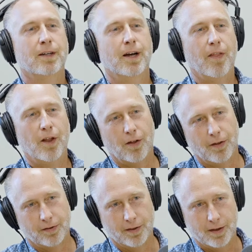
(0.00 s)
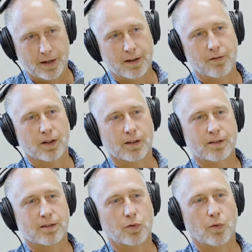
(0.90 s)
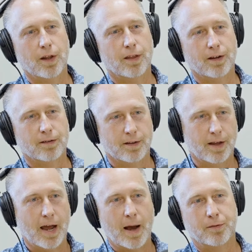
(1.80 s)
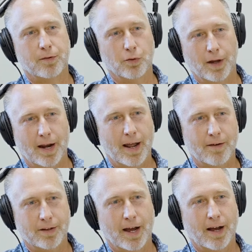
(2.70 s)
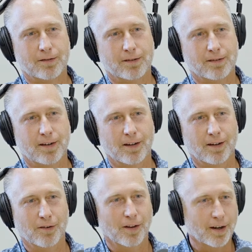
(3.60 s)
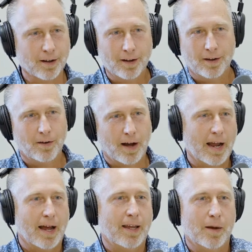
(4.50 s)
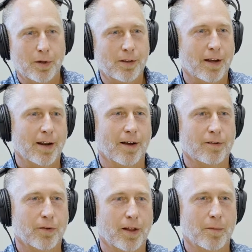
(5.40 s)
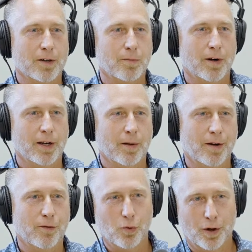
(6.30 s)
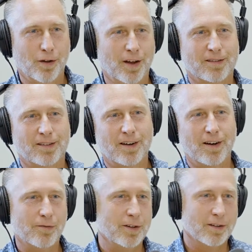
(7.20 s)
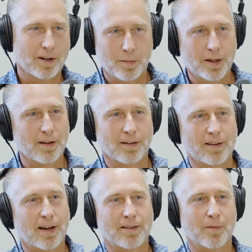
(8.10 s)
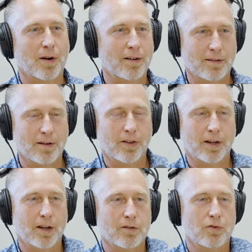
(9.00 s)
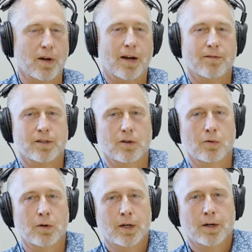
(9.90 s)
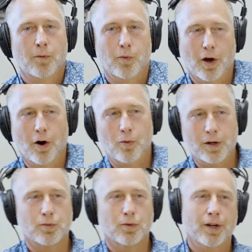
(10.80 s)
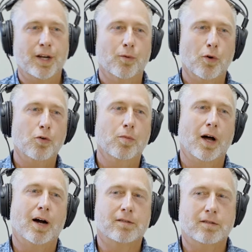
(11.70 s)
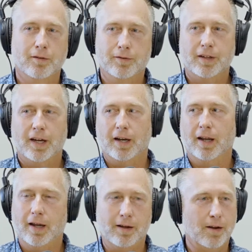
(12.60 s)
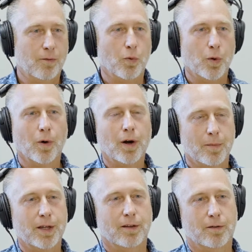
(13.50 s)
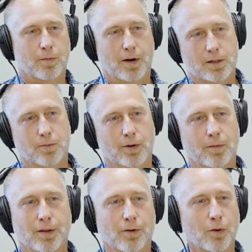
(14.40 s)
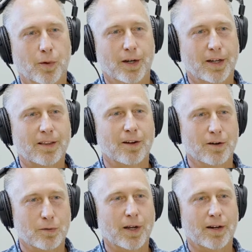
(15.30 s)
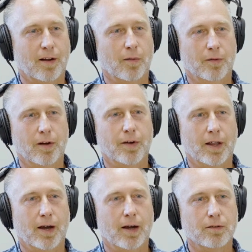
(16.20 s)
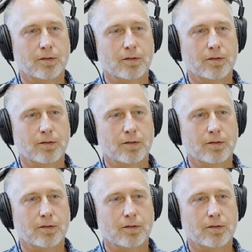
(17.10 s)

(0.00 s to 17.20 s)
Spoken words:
And then all of a sudden they'd give you the list of 20 things that they absolutely had to have in the house to sell it. And you're like, I can't build that house for that much money. I mean, if you want all that stuff, it's going to be the exact same price as everything else you have. So we always were hitting roadblocks of saying, hey, we want to be at this price point, but the only way to get there is we got to take some stuff out of the house.